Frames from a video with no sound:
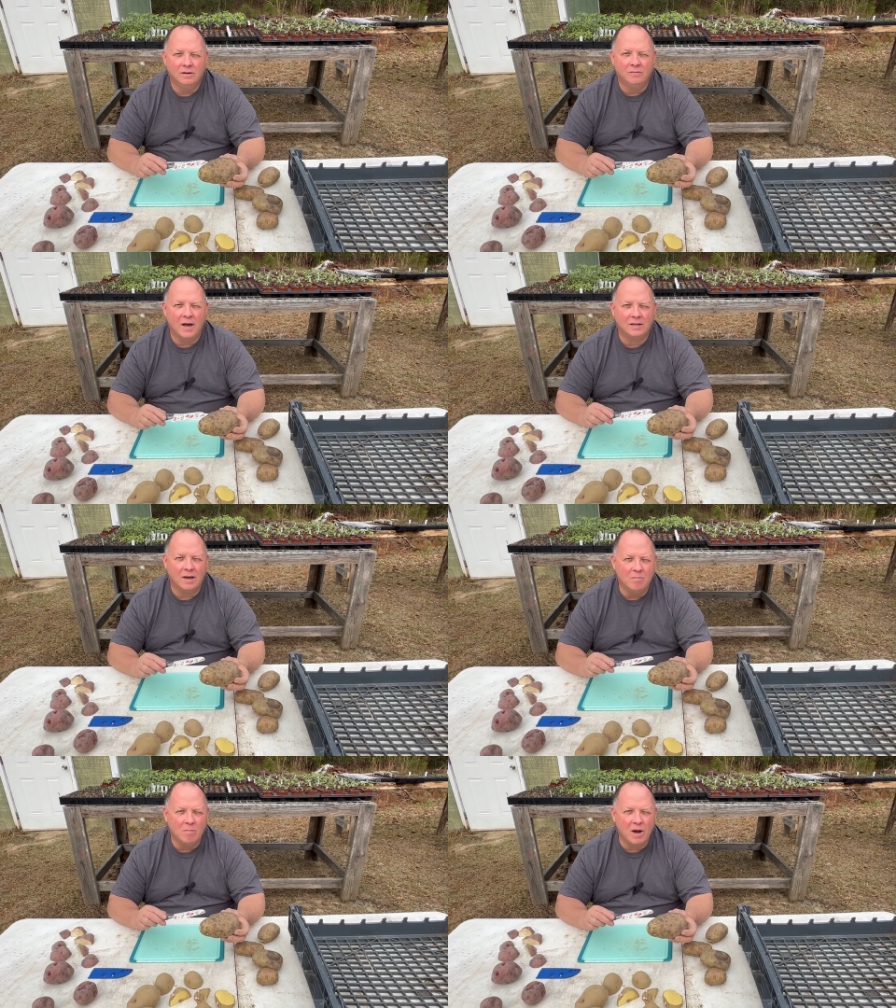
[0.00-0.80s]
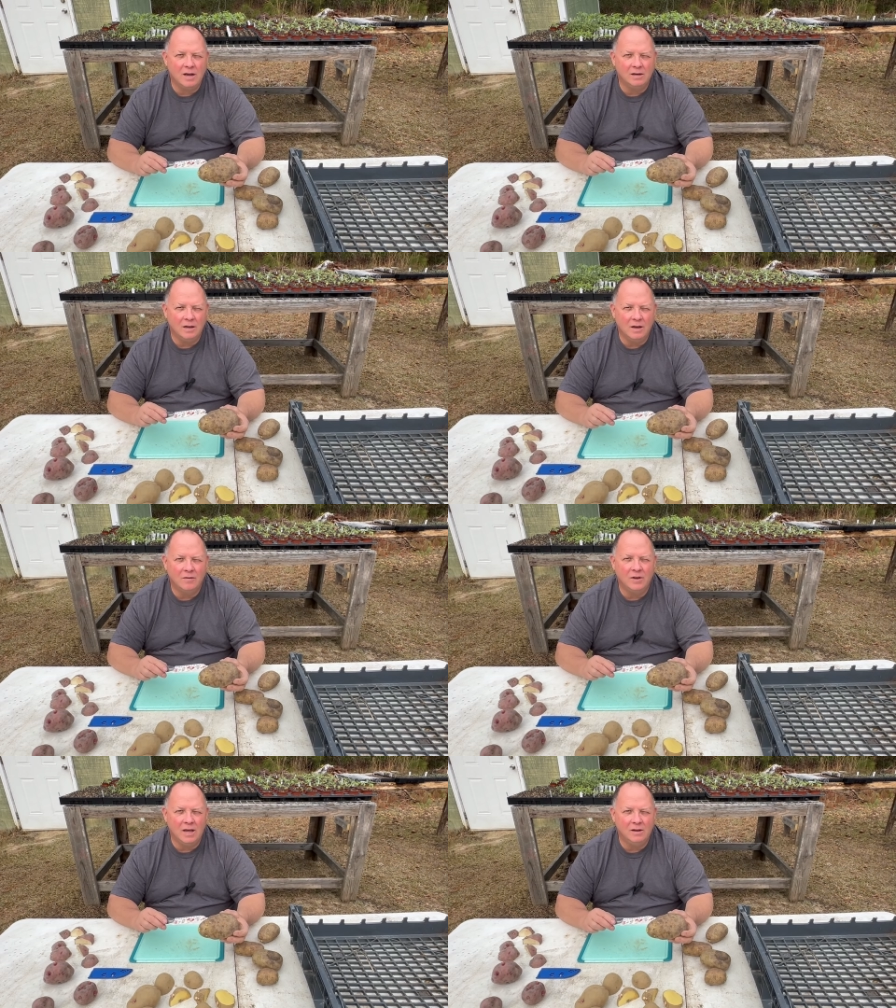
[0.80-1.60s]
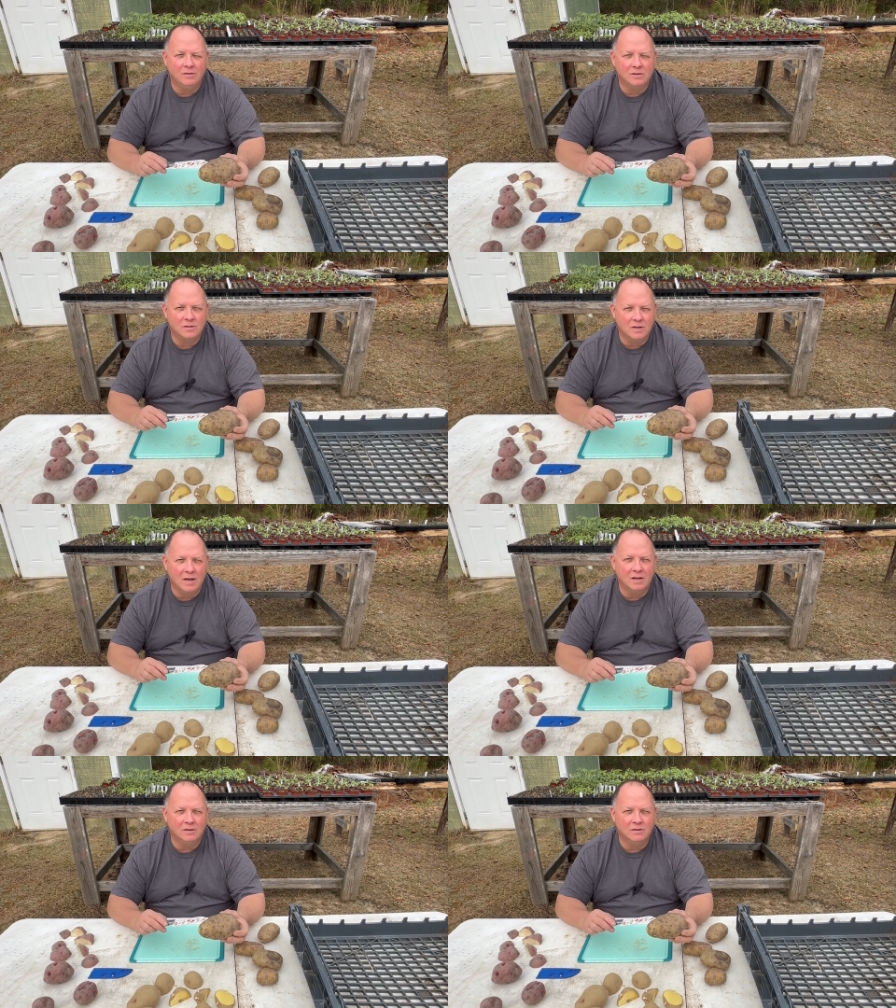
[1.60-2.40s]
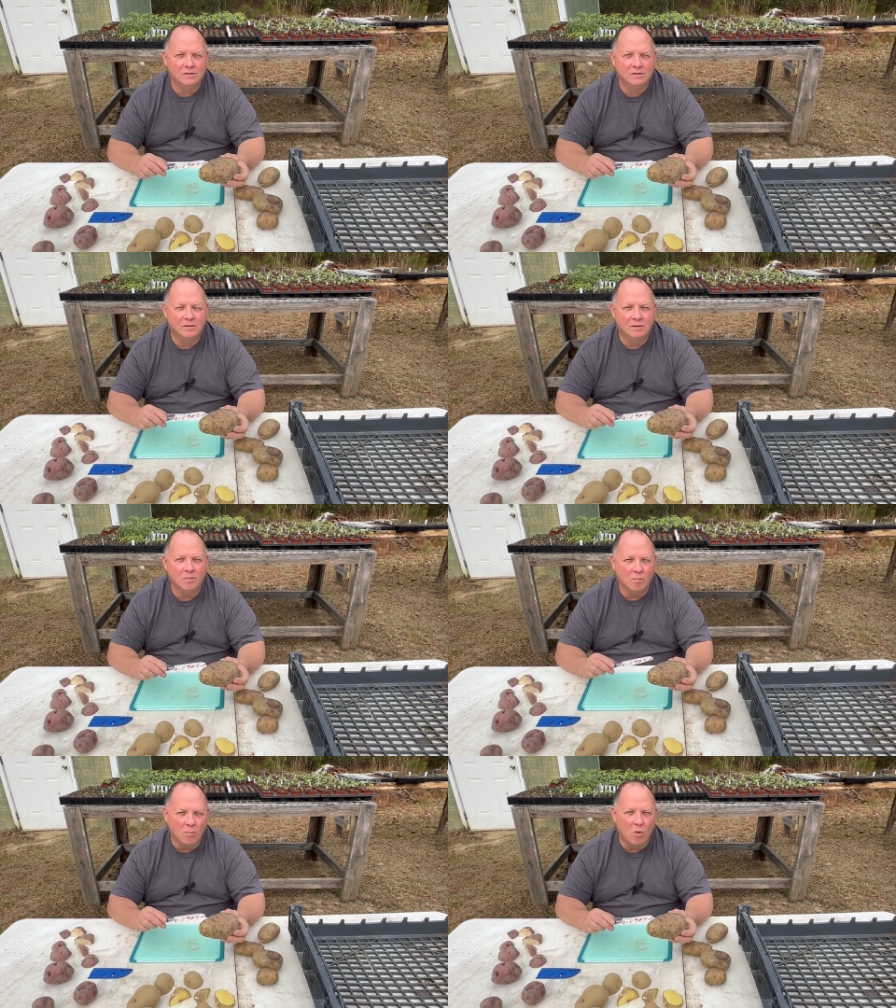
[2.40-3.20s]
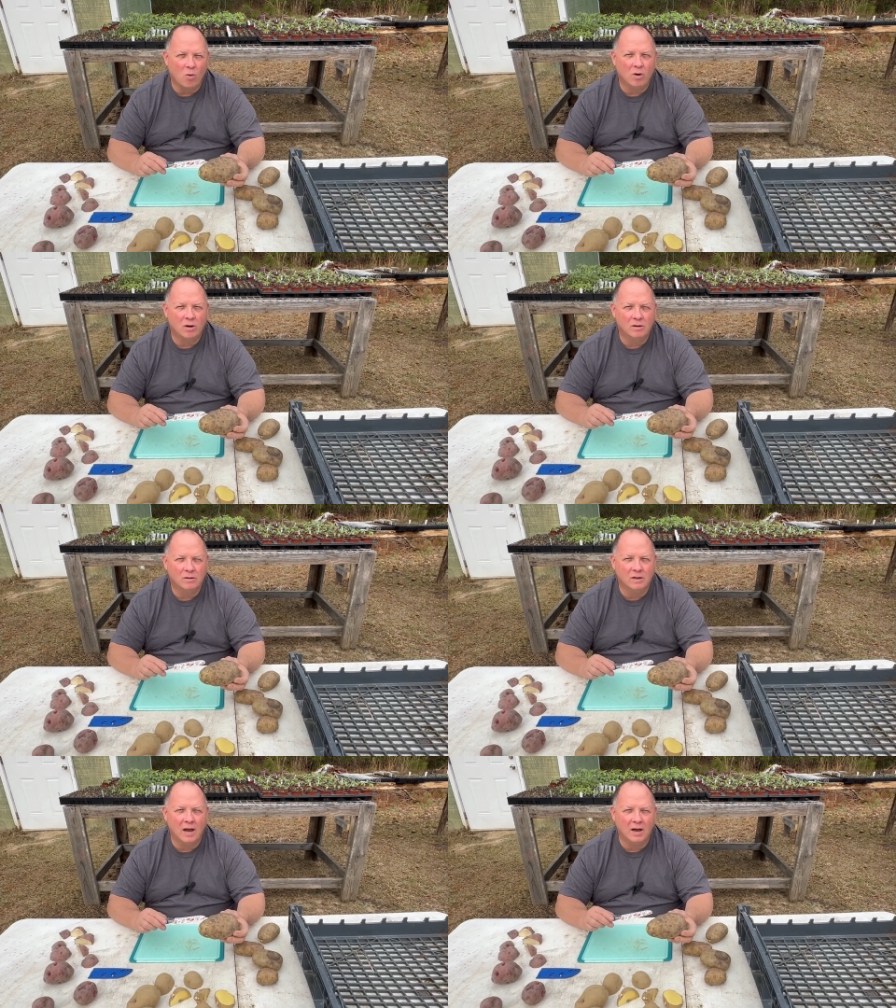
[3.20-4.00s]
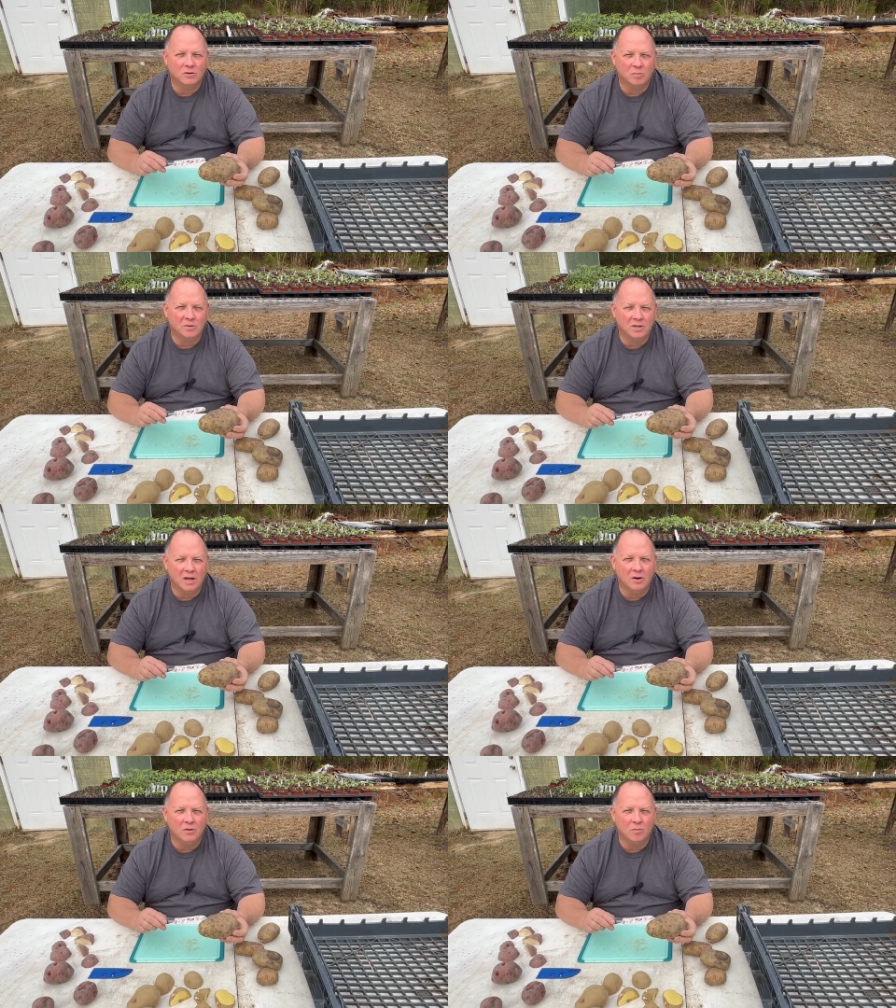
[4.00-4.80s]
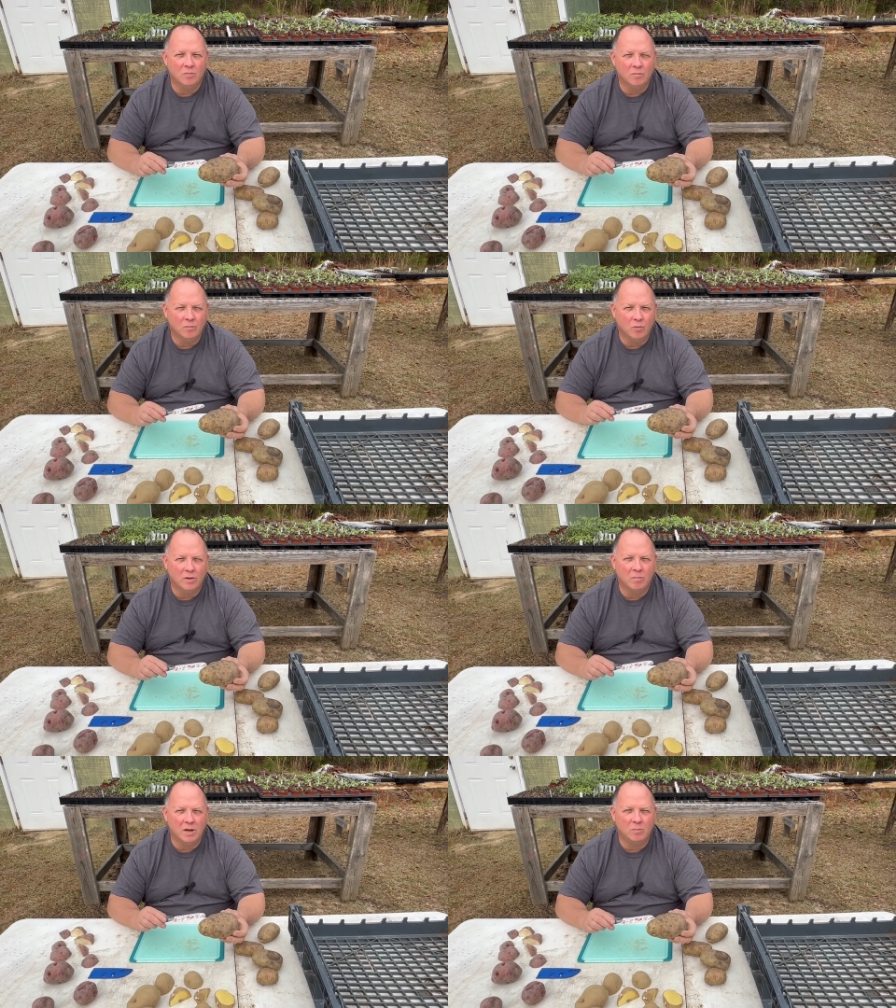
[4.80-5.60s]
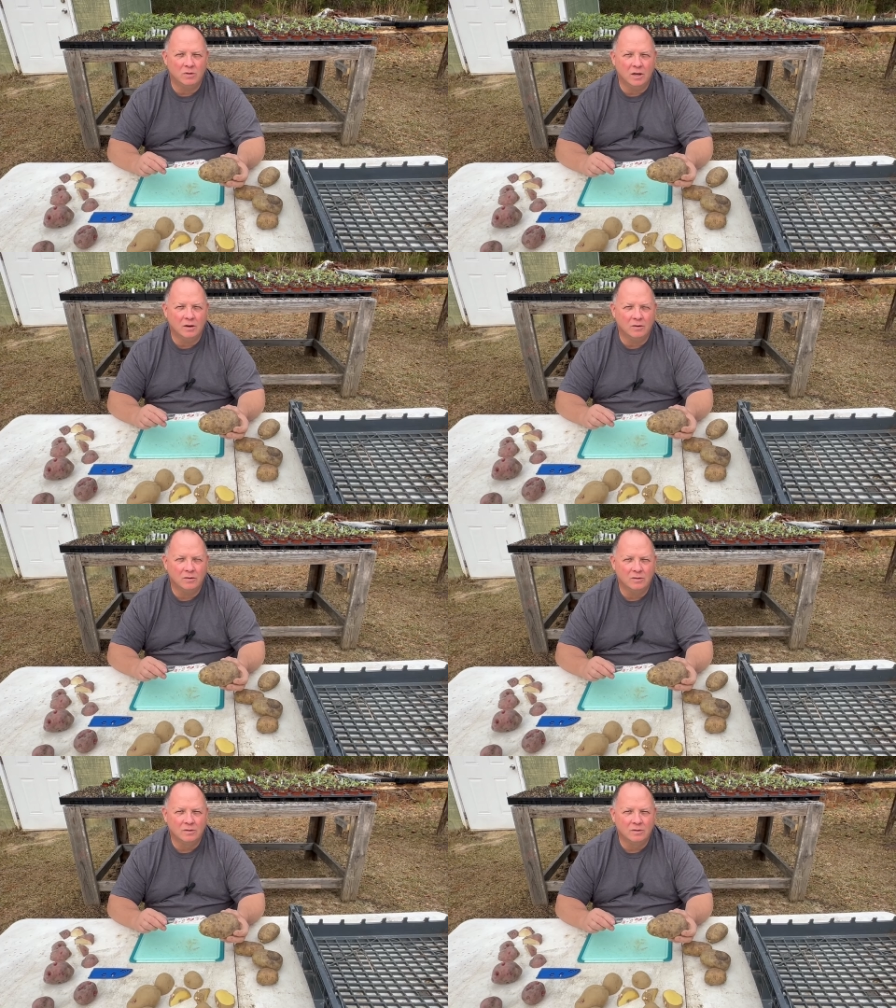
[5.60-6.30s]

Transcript: in fact, I might love eating the skins more than the actual potato with a baked potato,